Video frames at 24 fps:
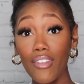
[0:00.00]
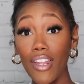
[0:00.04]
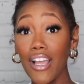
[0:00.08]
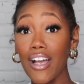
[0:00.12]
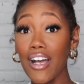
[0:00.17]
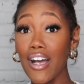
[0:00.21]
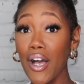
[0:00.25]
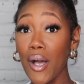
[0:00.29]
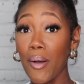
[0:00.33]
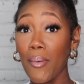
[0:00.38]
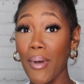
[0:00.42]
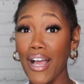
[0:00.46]

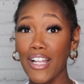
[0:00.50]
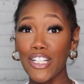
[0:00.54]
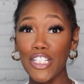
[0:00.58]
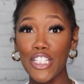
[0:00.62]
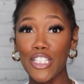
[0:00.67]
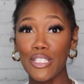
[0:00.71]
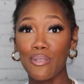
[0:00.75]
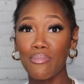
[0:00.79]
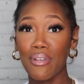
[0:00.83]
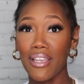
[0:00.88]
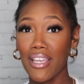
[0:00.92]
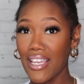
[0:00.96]
I
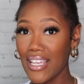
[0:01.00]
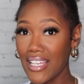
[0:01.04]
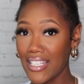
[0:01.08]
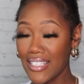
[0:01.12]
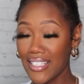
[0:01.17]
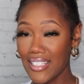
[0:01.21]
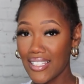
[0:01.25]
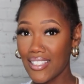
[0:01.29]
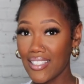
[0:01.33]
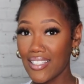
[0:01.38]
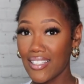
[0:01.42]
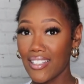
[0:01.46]
just been
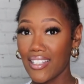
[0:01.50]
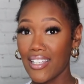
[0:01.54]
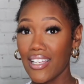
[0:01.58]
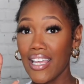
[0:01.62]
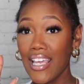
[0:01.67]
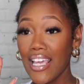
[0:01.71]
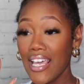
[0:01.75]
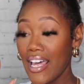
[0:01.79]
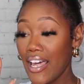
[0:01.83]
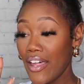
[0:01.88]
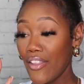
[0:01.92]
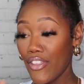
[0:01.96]
into
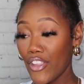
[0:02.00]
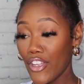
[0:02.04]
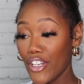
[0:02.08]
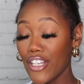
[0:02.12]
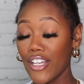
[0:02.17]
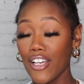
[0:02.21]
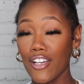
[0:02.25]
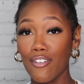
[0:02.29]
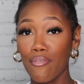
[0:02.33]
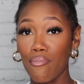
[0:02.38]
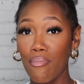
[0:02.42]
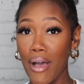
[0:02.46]
the
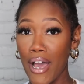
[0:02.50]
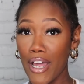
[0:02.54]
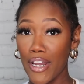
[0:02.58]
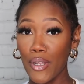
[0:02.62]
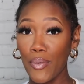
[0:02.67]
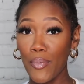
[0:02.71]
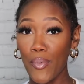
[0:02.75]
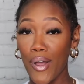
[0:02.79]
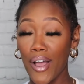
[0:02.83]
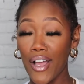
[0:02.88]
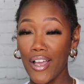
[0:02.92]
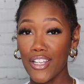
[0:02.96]
Dove
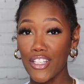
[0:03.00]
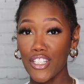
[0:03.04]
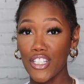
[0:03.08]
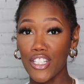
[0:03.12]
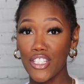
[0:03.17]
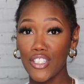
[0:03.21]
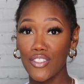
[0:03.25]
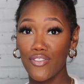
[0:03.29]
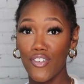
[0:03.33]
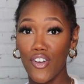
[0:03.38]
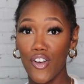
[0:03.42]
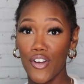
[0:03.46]
body wash
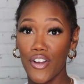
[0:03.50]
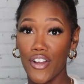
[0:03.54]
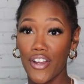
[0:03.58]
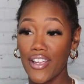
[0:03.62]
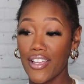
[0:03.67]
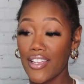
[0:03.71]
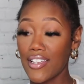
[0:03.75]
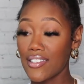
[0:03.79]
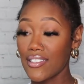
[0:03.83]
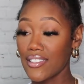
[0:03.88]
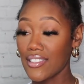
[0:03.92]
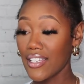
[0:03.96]
as far
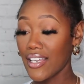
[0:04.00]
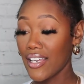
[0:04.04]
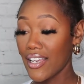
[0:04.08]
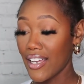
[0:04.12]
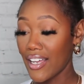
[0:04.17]
as